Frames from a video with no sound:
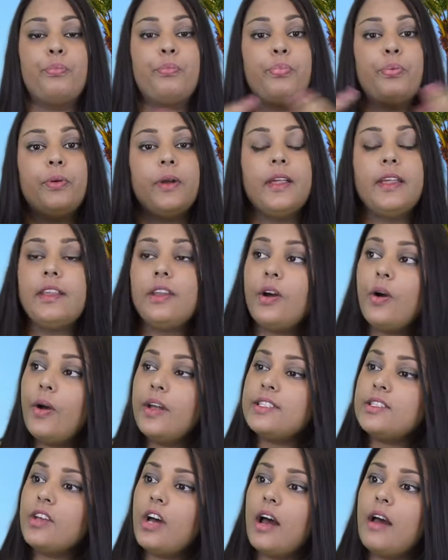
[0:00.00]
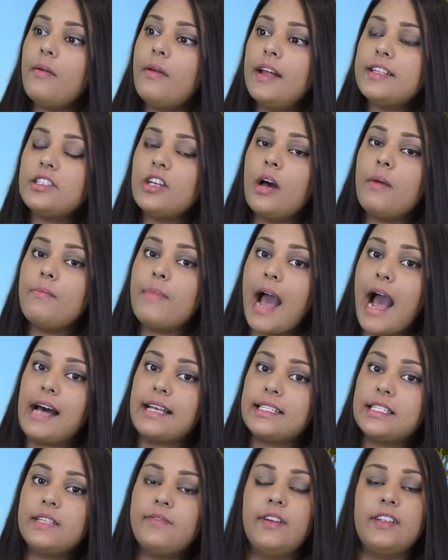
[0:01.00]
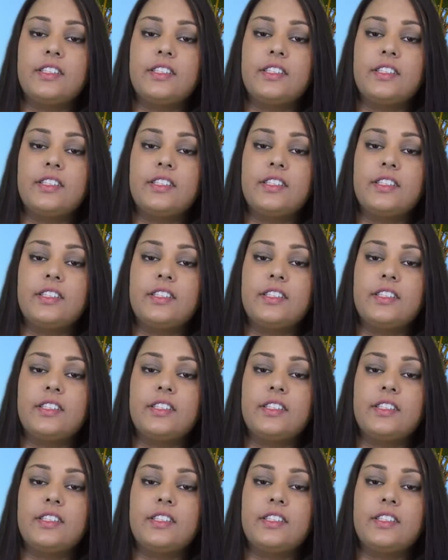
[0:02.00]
you know, it's not massive.